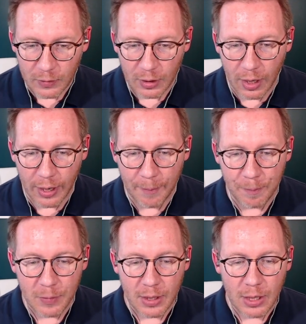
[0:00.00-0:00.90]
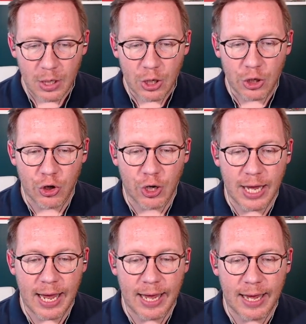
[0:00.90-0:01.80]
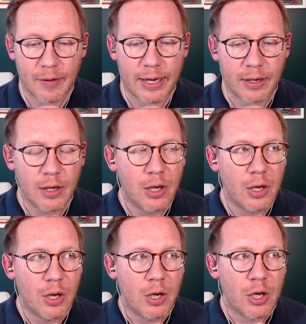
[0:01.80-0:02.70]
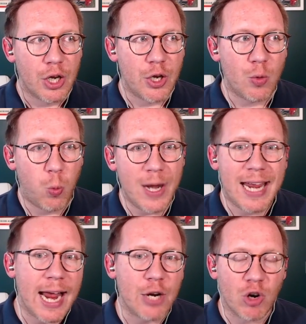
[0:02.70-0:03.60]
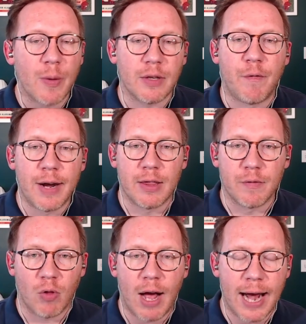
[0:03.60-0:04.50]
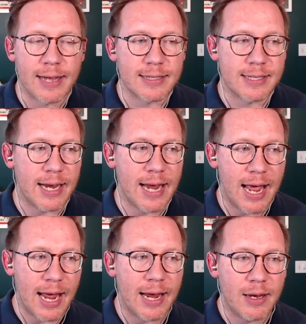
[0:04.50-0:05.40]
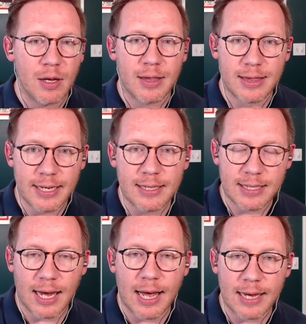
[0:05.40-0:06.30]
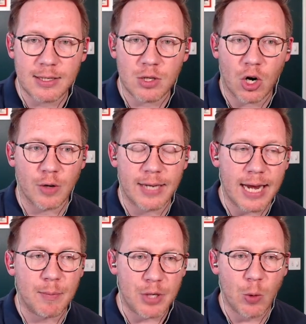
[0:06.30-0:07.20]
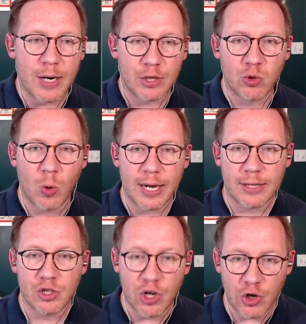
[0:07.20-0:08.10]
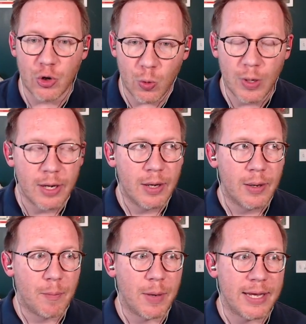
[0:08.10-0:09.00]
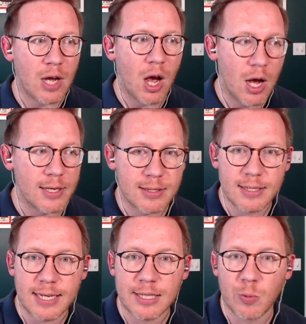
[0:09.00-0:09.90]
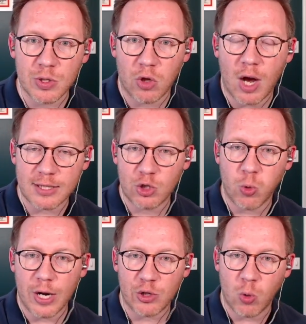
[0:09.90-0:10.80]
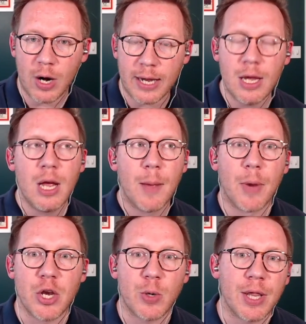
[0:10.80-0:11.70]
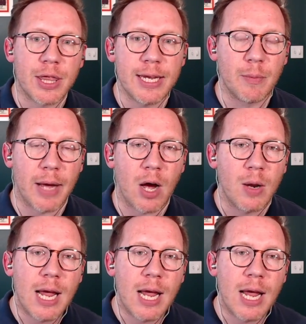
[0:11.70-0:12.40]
You're going to have, like, we can't draw a definitive line and say, hey, these guys are debuting in 22 because the season was lost in 2020. But you can think about,